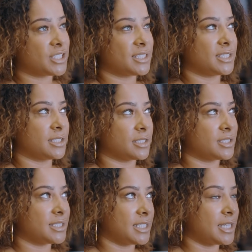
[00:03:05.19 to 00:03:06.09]
just to
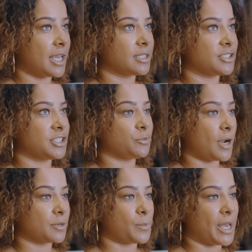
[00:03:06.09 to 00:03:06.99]
see that she
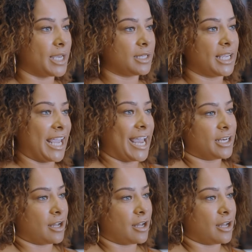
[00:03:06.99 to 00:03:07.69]
rocked my like eighty